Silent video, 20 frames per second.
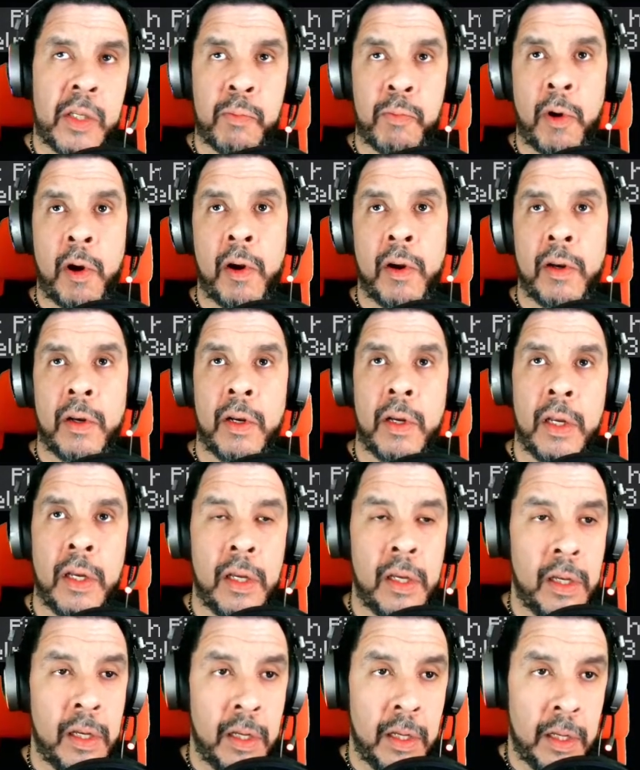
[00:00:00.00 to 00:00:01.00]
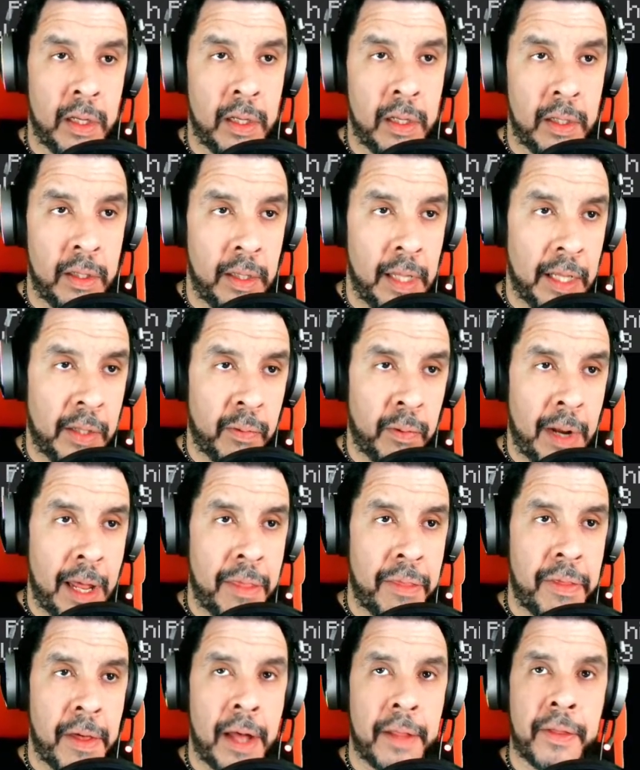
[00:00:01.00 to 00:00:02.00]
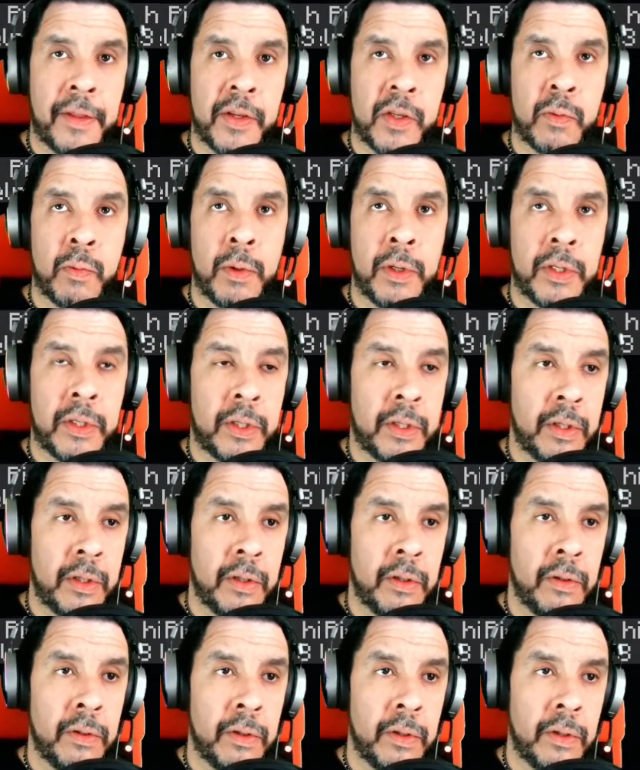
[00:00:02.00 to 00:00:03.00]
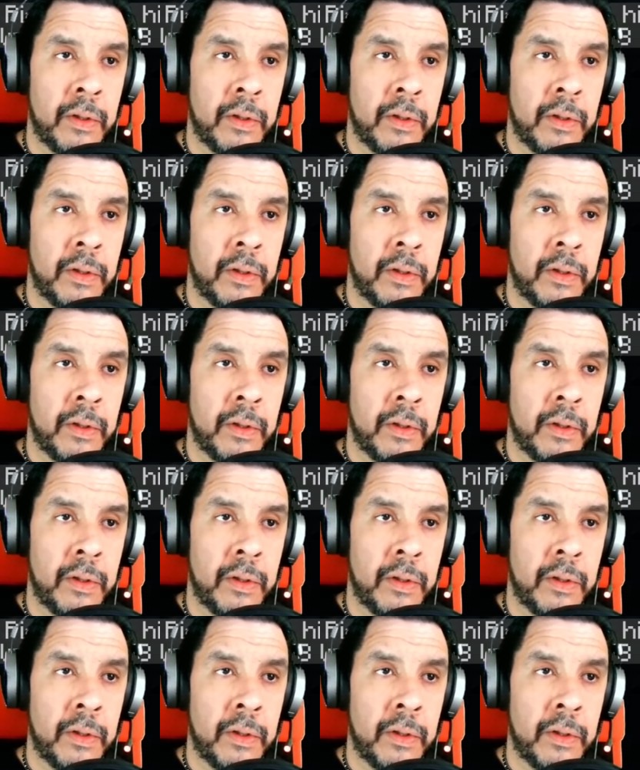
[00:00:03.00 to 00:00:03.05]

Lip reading: part. That's what I thought this was, though.